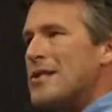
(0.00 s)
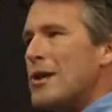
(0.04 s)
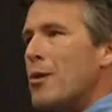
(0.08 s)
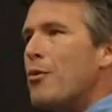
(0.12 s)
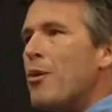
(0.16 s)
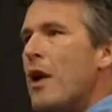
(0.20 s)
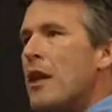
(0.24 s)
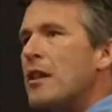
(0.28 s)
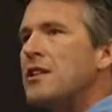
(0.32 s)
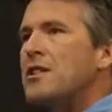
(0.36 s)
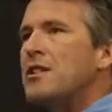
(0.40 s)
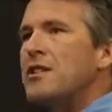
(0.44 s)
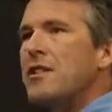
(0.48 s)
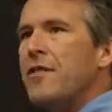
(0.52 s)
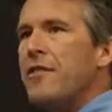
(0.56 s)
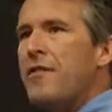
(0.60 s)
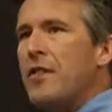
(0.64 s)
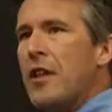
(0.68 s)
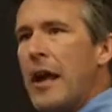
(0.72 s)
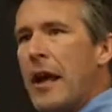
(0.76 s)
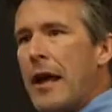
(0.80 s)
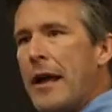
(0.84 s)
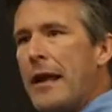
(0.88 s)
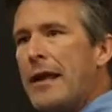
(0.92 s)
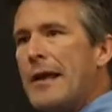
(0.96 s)
So
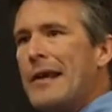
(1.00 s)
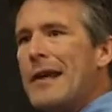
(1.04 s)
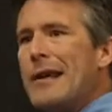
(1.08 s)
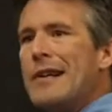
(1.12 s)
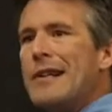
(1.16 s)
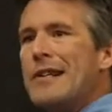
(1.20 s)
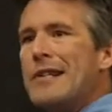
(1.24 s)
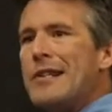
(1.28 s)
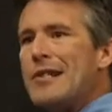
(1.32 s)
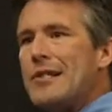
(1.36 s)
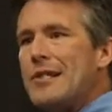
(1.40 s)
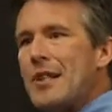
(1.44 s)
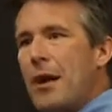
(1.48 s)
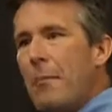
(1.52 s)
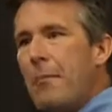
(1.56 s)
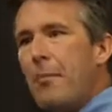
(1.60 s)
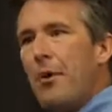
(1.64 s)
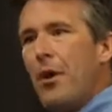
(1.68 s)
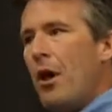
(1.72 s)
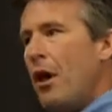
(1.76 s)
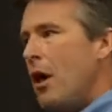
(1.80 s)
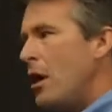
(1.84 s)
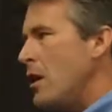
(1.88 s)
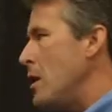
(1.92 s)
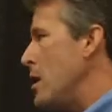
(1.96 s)
relatively
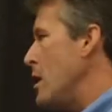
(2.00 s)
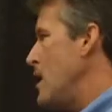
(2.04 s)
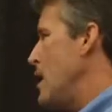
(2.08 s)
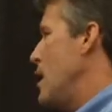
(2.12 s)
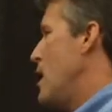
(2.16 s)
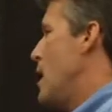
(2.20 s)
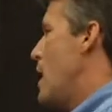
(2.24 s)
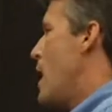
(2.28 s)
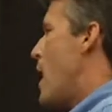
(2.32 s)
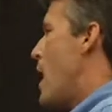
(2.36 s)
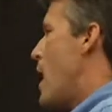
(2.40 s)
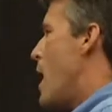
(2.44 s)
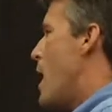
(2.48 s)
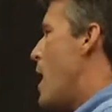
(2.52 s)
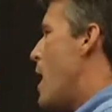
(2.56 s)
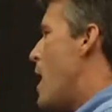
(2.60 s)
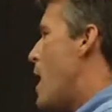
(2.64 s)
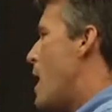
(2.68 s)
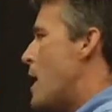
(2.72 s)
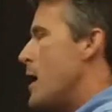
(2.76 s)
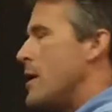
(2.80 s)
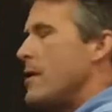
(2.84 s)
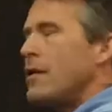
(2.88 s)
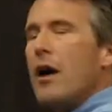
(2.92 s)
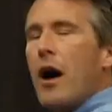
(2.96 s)
simple
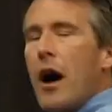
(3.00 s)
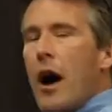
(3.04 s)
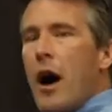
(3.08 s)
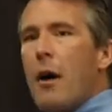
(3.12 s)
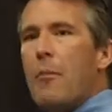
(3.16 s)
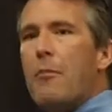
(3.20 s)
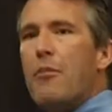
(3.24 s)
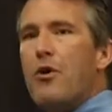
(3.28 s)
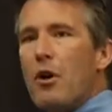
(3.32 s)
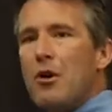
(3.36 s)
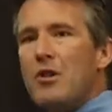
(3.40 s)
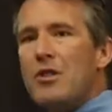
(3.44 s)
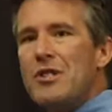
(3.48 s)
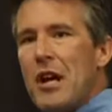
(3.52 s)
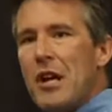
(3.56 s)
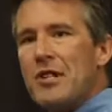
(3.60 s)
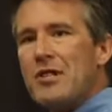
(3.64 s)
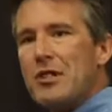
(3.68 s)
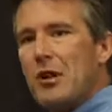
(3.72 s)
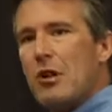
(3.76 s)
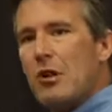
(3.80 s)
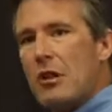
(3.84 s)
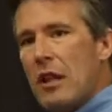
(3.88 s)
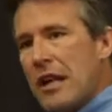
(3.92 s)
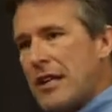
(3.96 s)

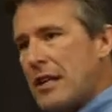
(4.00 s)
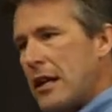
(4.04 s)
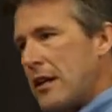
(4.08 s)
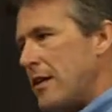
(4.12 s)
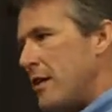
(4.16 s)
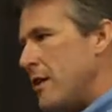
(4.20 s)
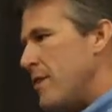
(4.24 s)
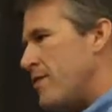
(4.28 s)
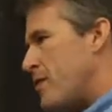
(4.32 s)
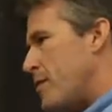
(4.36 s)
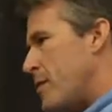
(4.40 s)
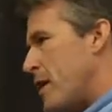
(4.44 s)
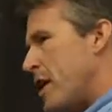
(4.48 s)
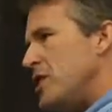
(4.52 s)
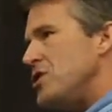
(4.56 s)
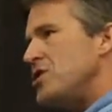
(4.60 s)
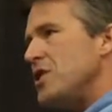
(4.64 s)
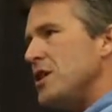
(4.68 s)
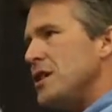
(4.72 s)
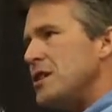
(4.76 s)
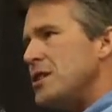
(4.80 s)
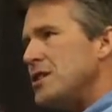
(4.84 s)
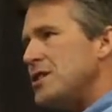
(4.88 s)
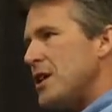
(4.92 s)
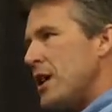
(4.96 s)
processor collecting the
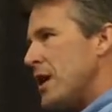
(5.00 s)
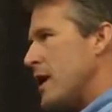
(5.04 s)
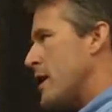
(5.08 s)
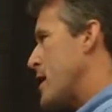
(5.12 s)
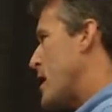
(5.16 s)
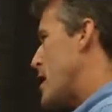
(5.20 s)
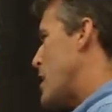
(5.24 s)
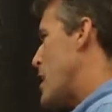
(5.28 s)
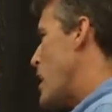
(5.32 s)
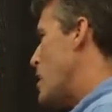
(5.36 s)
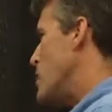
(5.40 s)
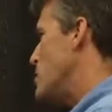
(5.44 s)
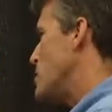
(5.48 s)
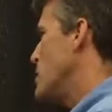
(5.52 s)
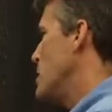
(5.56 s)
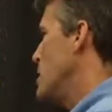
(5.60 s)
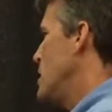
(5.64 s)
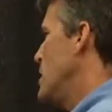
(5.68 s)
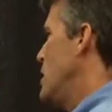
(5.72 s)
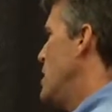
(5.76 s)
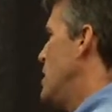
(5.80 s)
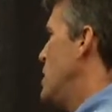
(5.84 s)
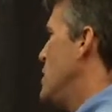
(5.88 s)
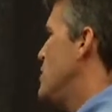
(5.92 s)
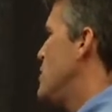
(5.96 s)
information and sending that out
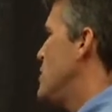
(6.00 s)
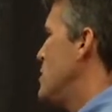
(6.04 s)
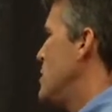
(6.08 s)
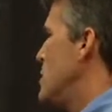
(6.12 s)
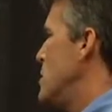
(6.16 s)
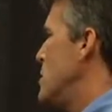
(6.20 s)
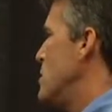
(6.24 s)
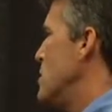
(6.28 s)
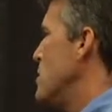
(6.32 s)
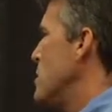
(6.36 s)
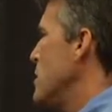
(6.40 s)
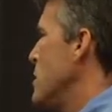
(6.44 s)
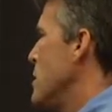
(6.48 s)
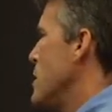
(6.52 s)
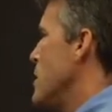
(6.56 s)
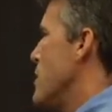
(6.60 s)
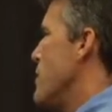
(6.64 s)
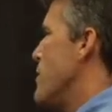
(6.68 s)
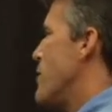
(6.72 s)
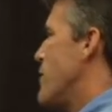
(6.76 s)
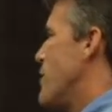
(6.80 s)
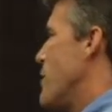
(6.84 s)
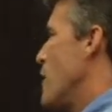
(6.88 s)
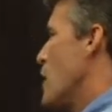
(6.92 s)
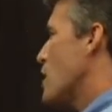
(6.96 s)
to
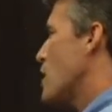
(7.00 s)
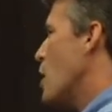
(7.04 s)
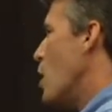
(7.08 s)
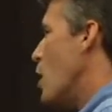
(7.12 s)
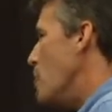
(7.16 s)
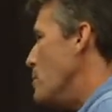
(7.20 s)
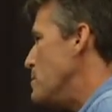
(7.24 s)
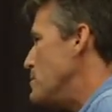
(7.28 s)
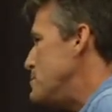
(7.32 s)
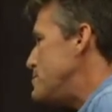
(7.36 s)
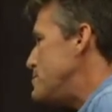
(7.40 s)
the vehicle.